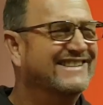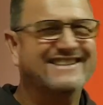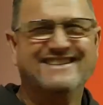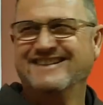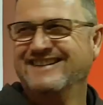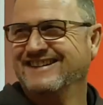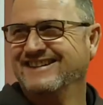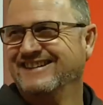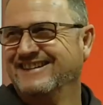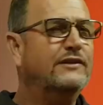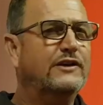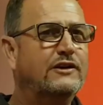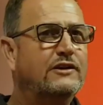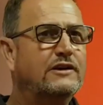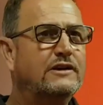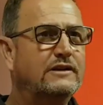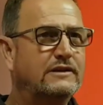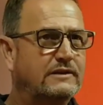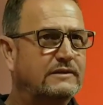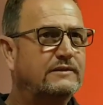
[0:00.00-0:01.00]
I'm
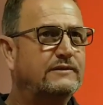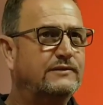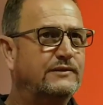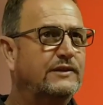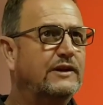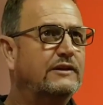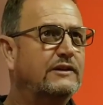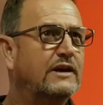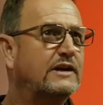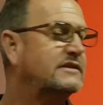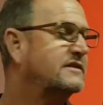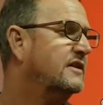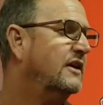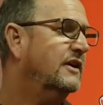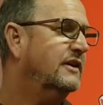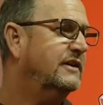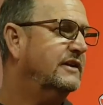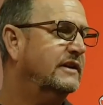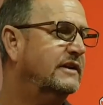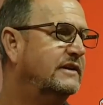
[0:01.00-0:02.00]
very, very
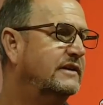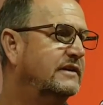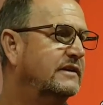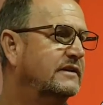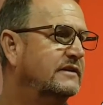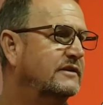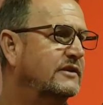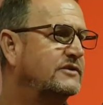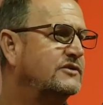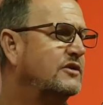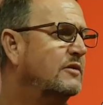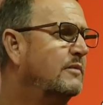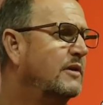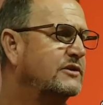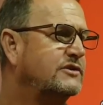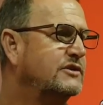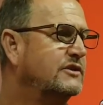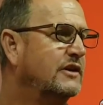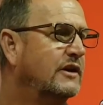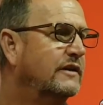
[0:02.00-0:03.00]
excited. Not so
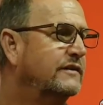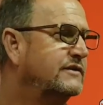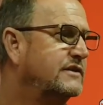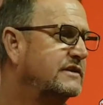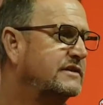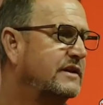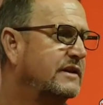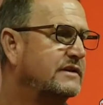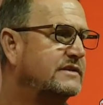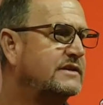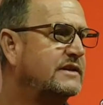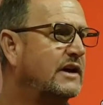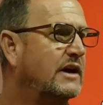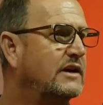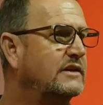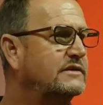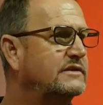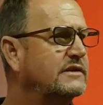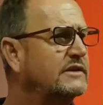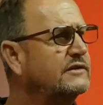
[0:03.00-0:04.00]
much nerves at this
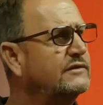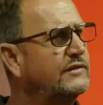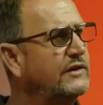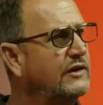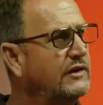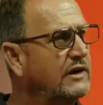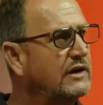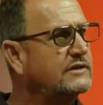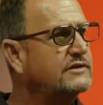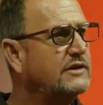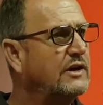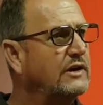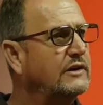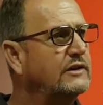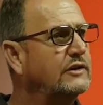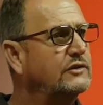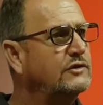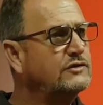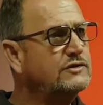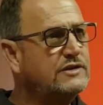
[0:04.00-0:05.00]
stage. Just very
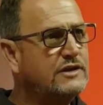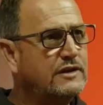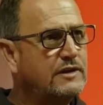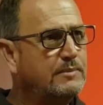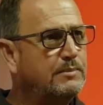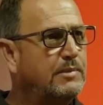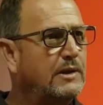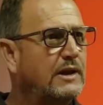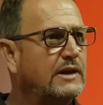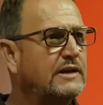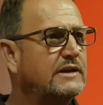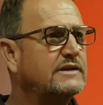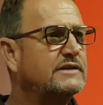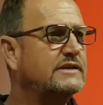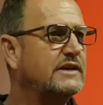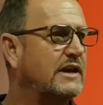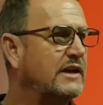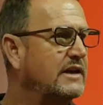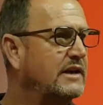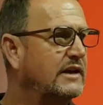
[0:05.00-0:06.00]
excited to see the players
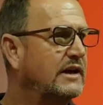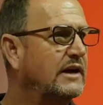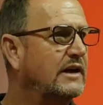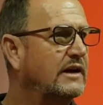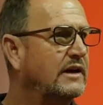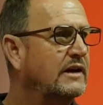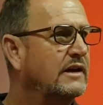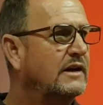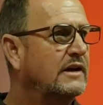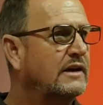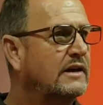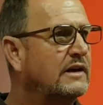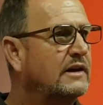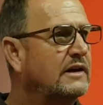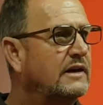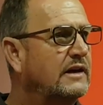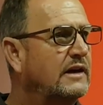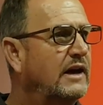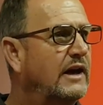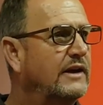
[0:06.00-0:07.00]
and
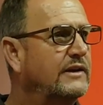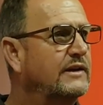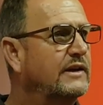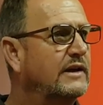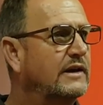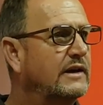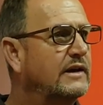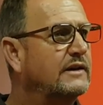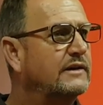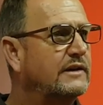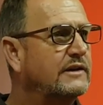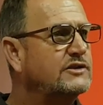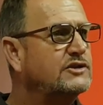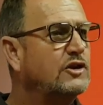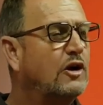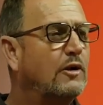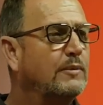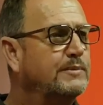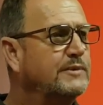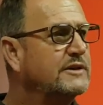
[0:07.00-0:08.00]
the
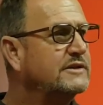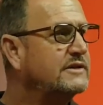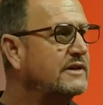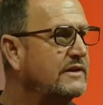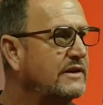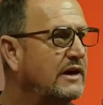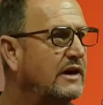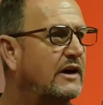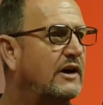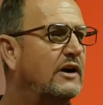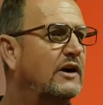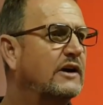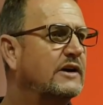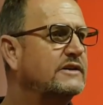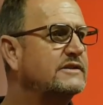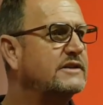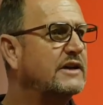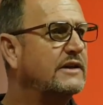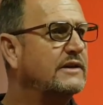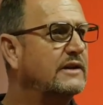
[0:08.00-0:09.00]
sharpness in their
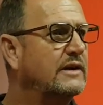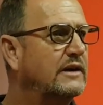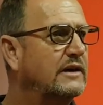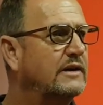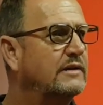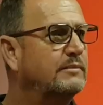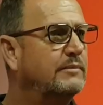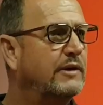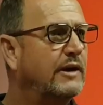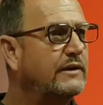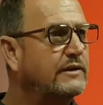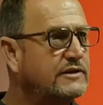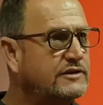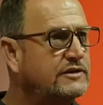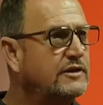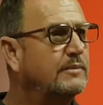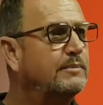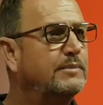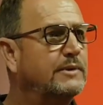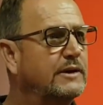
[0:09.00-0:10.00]
eyes and the
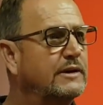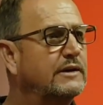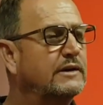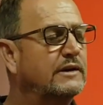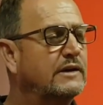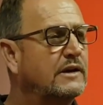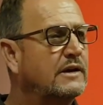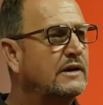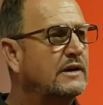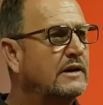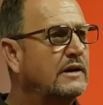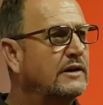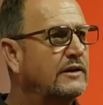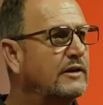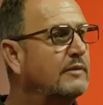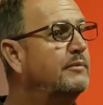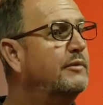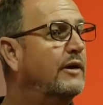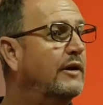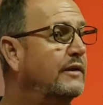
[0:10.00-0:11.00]
brothership and
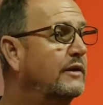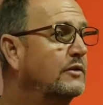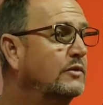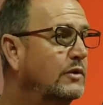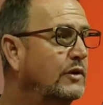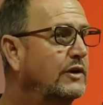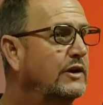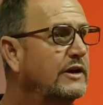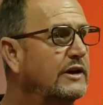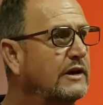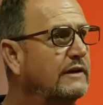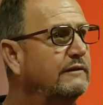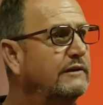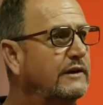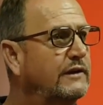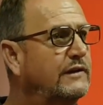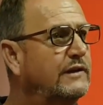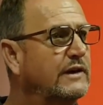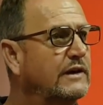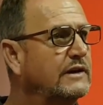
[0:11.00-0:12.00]
the brotherhood and
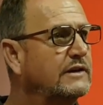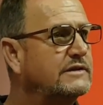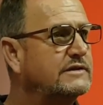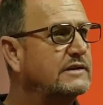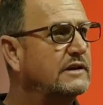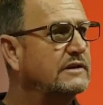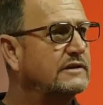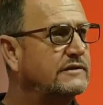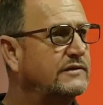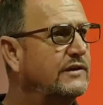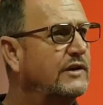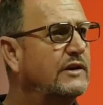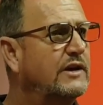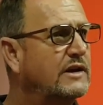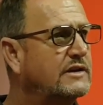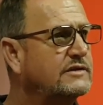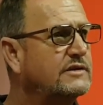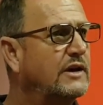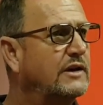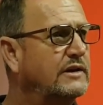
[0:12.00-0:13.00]
everything. It's very
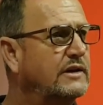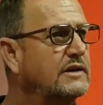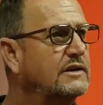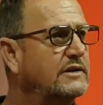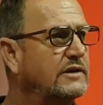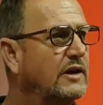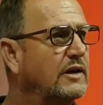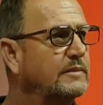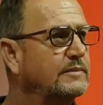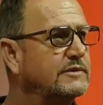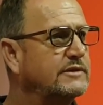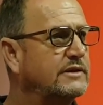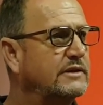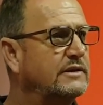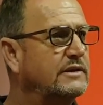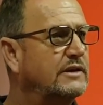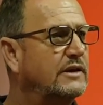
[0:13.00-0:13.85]
exciting times.